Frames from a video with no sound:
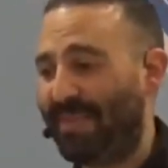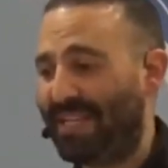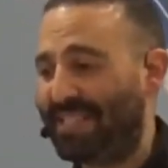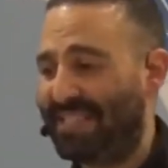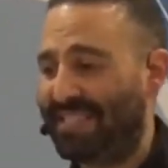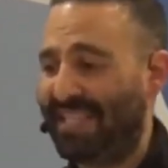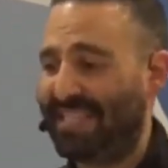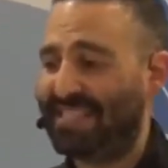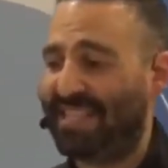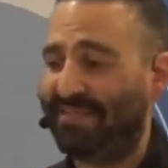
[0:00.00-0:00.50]

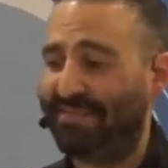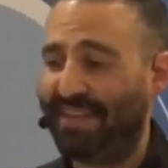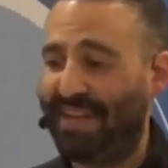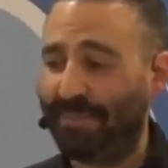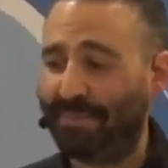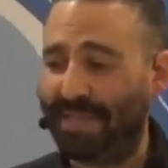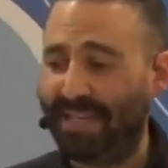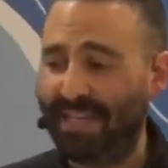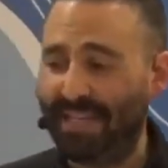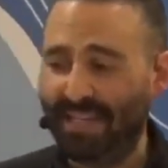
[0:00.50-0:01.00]
STSA
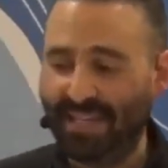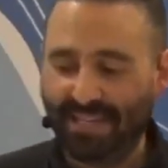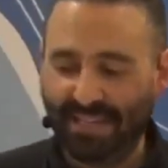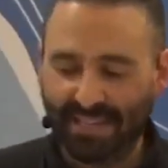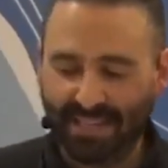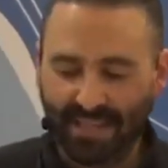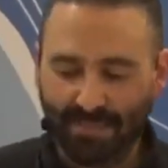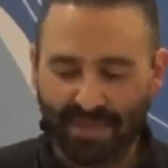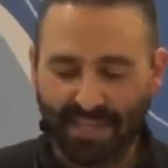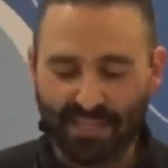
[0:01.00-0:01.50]
family.
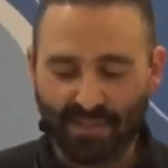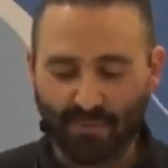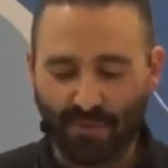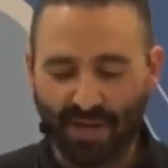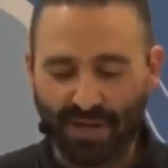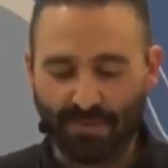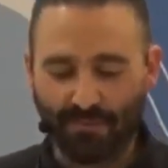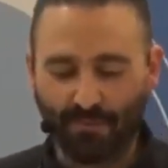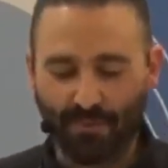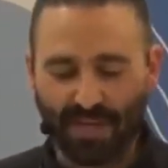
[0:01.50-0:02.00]
It means
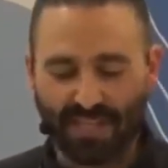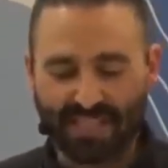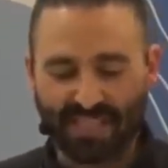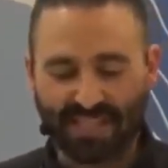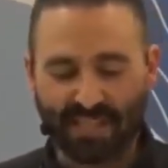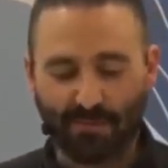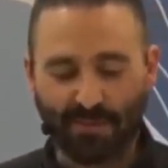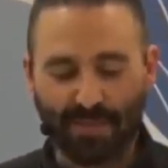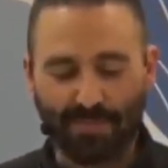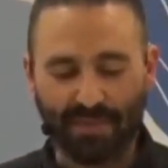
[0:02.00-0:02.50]
what? What is it
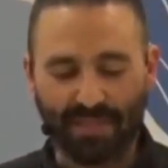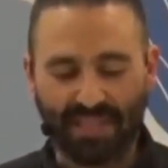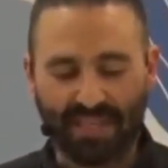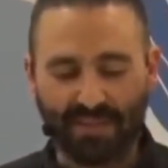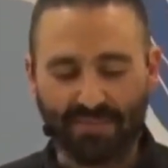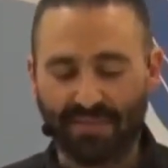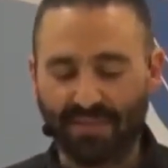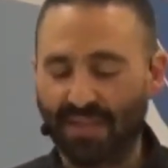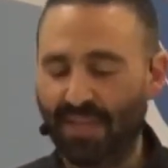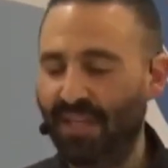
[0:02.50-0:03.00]
that we
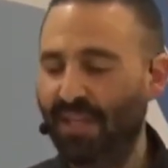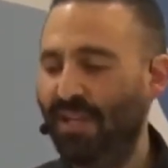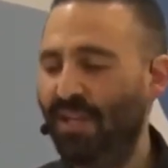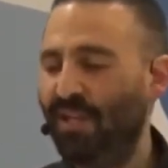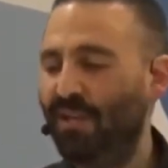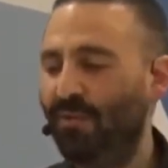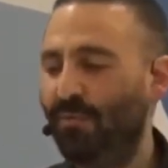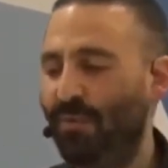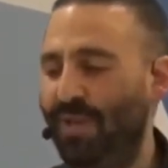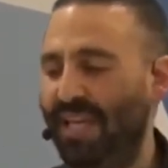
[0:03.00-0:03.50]
believe?
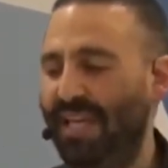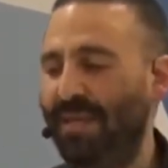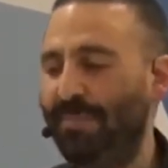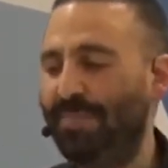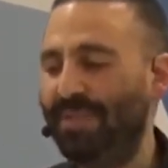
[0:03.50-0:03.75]
We